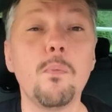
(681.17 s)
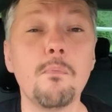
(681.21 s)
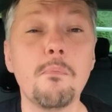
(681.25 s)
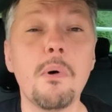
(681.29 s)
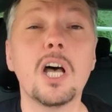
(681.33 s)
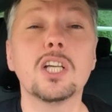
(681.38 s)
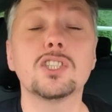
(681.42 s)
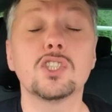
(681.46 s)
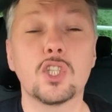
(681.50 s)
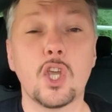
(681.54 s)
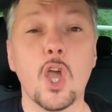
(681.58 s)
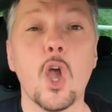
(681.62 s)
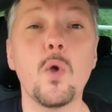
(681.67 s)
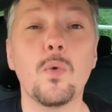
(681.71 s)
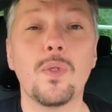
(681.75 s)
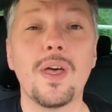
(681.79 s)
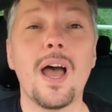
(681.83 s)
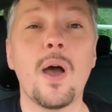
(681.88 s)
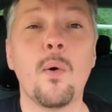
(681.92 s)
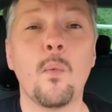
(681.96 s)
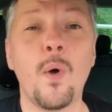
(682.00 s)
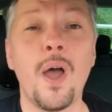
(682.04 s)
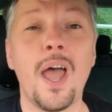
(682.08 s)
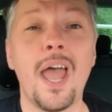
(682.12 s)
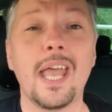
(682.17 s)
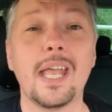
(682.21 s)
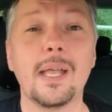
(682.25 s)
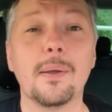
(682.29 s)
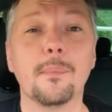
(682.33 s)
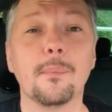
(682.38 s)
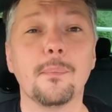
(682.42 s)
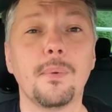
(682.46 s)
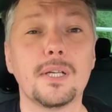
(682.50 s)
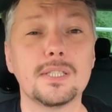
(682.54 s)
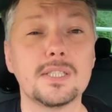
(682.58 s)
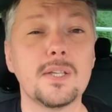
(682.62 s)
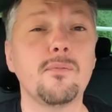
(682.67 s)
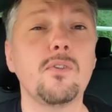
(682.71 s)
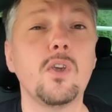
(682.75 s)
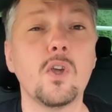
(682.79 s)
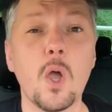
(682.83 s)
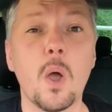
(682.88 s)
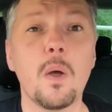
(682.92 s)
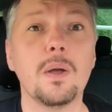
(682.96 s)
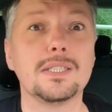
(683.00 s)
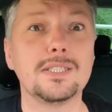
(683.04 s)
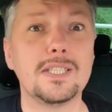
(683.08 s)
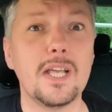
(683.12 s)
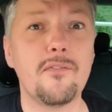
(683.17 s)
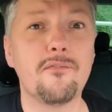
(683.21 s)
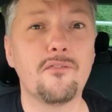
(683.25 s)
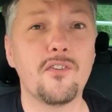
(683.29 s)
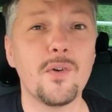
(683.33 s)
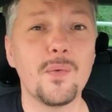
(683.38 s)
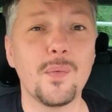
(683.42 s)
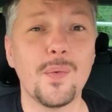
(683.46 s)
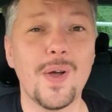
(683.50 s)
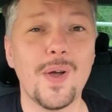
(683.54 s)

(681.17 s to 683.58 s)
must go that way. Because if you go a different